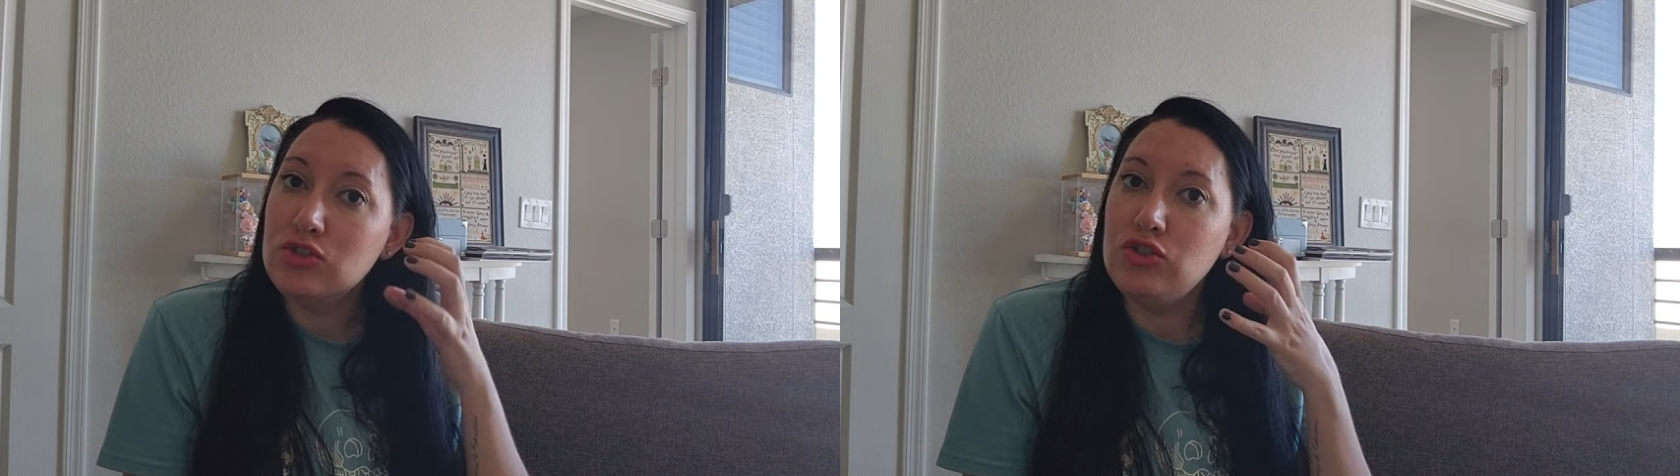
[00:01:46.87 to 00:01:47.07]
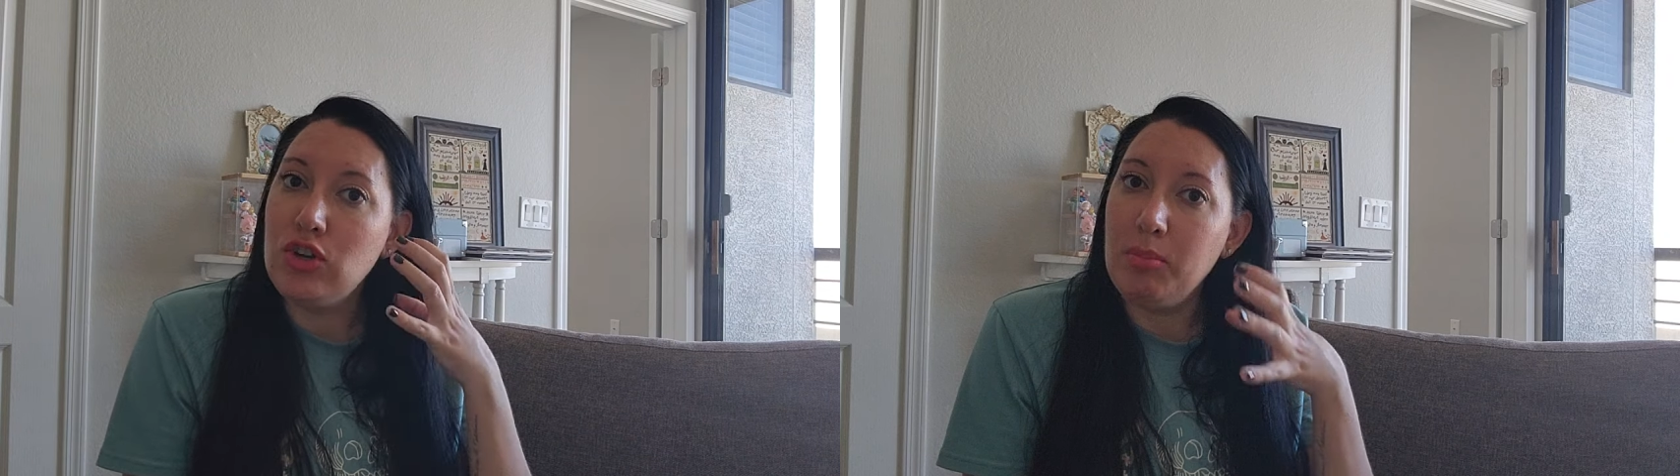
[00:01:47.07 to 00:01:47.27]

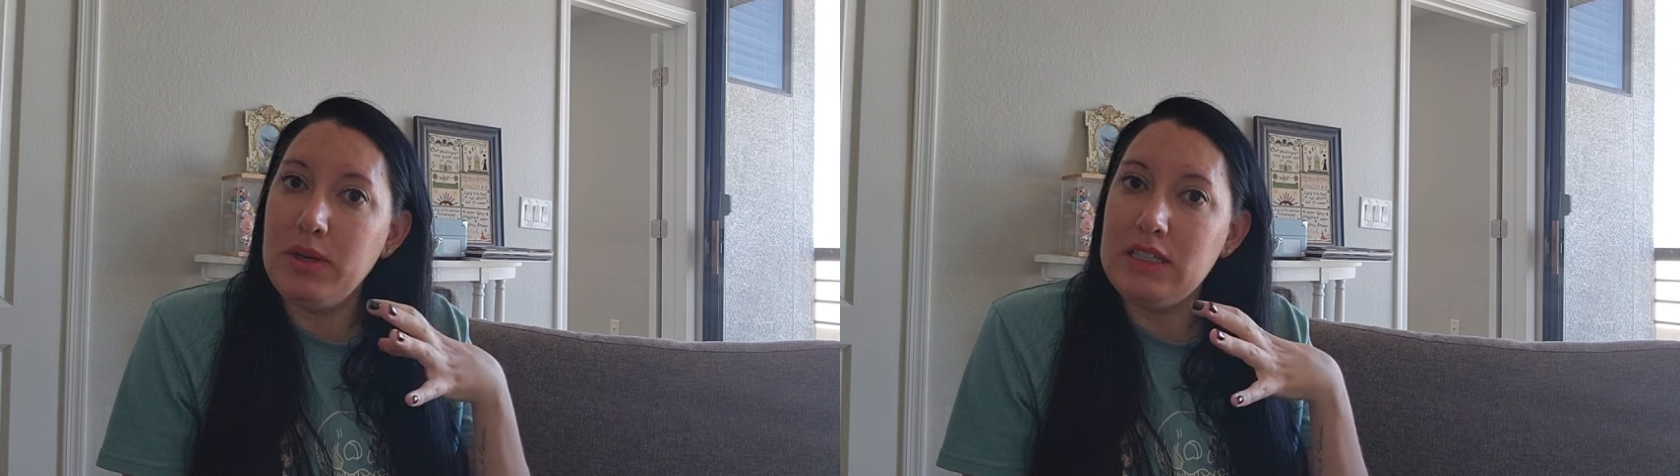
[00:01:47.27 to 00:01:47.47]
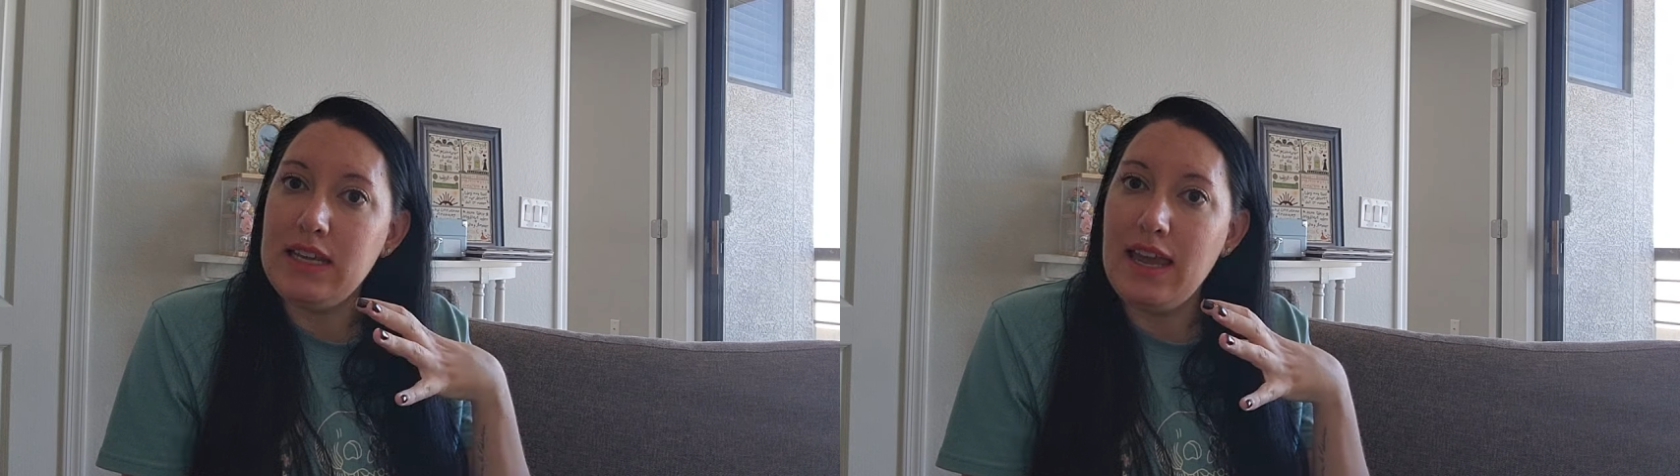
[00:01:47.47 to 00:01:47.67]
jump
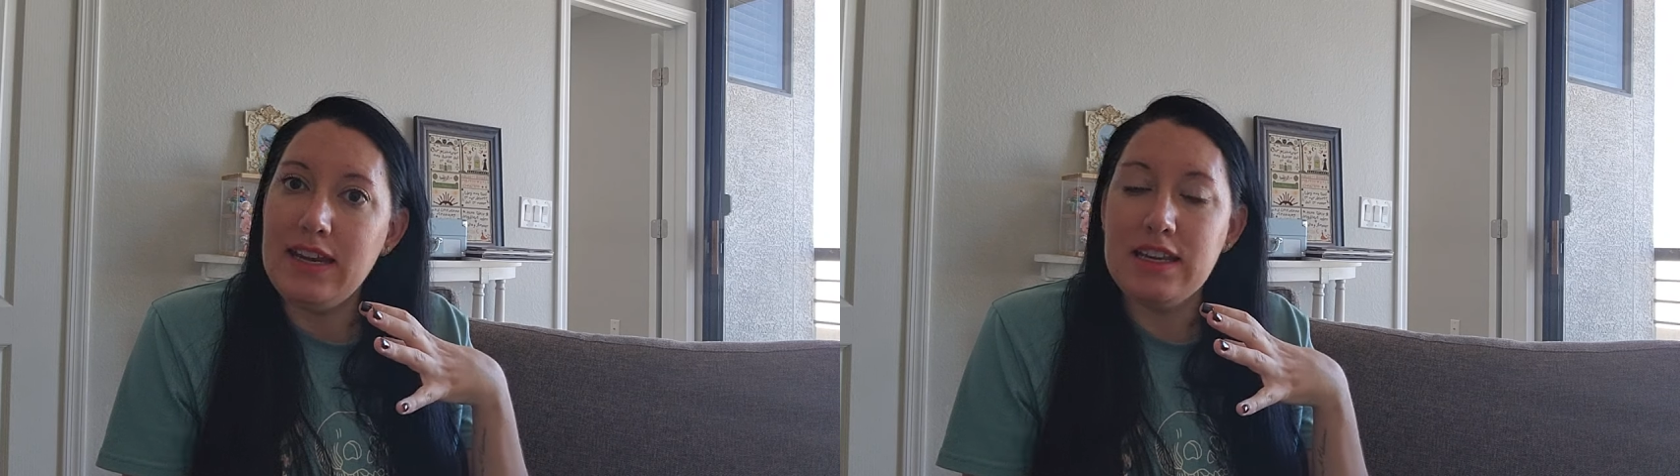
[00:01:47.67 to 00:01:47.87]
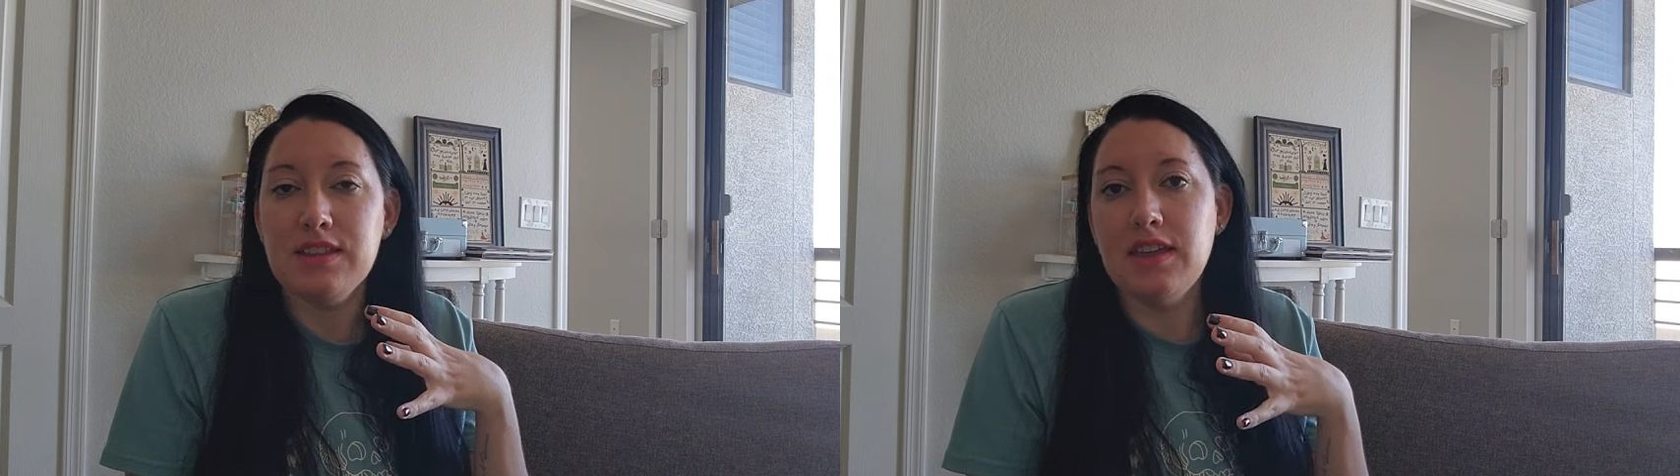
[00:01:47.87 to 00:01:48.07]
into
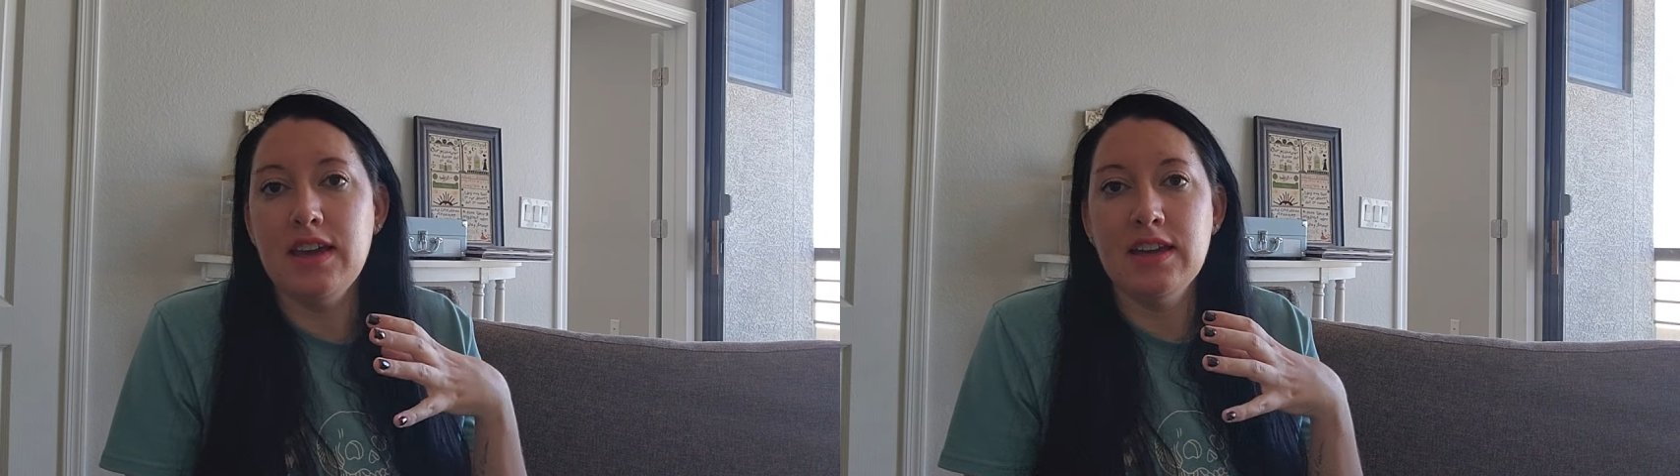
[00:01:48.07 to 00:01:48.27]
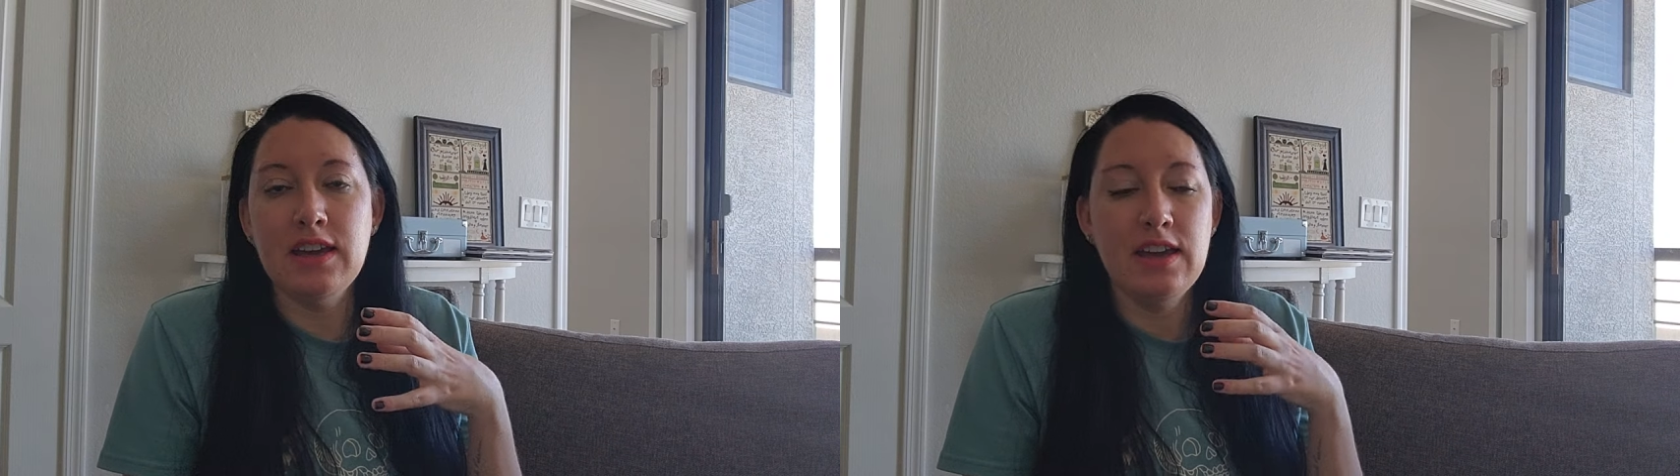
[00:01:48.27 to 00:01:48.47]

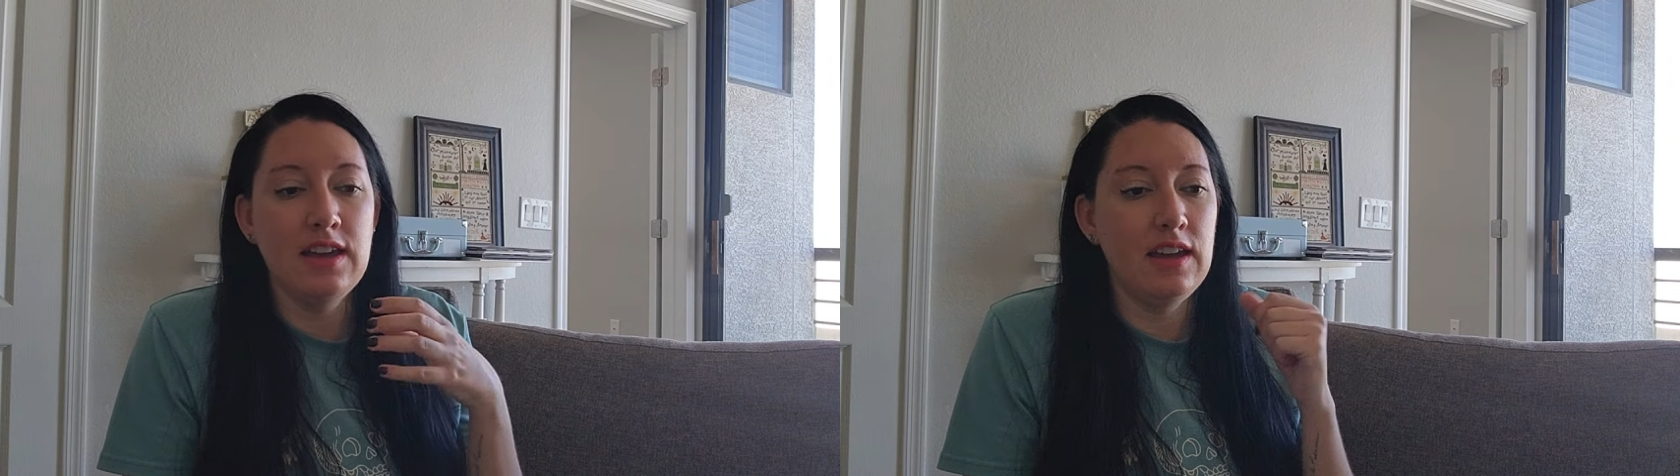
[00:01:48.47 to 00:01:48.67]
anything.